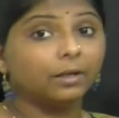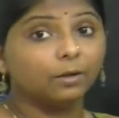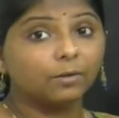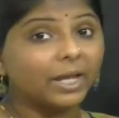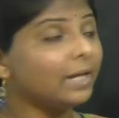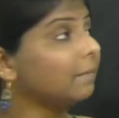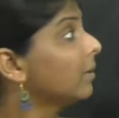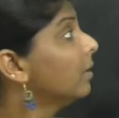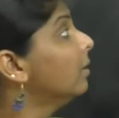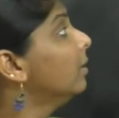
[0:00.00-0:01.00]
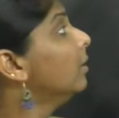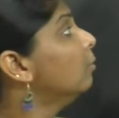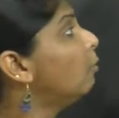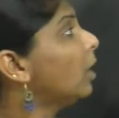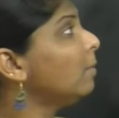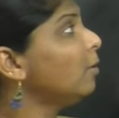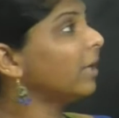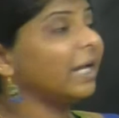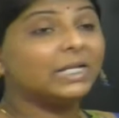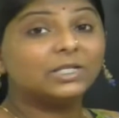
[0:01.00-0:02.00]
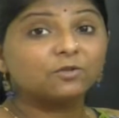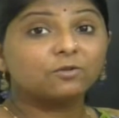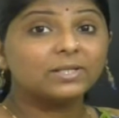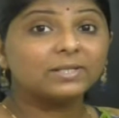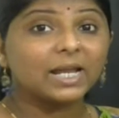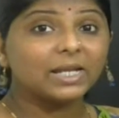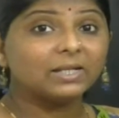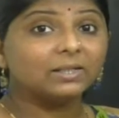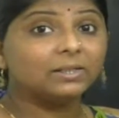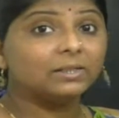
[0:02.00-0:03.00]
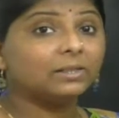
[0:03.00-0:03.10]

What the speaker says: Okay, what about estrous cycle?